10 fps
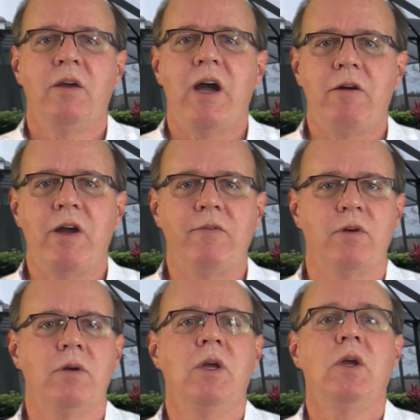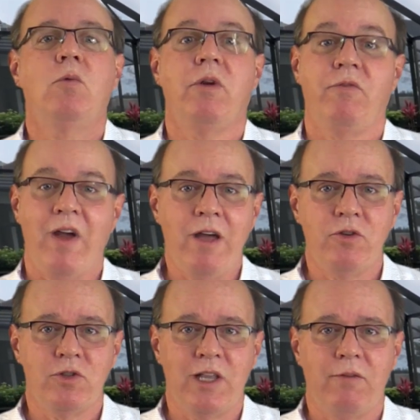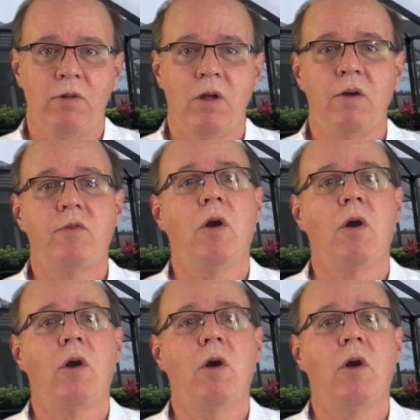However, when values level off